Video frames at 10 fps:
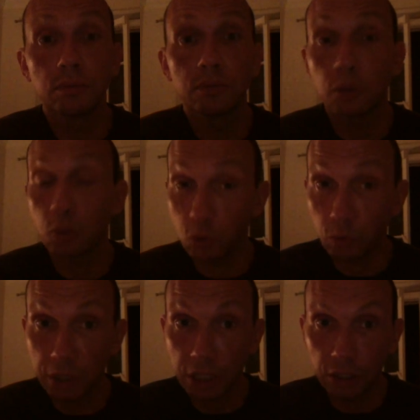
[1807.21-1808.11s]

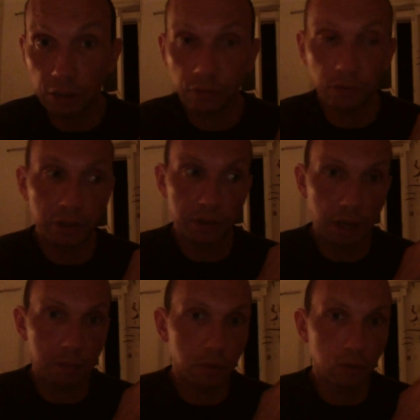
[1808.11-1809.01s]
social media, for
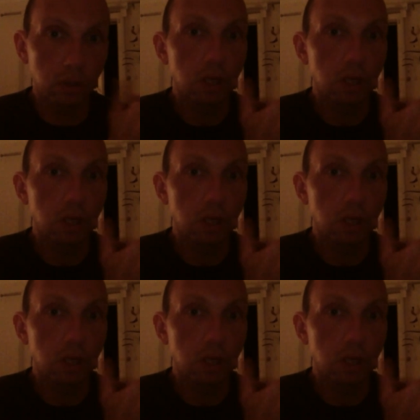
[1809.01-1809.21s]
example,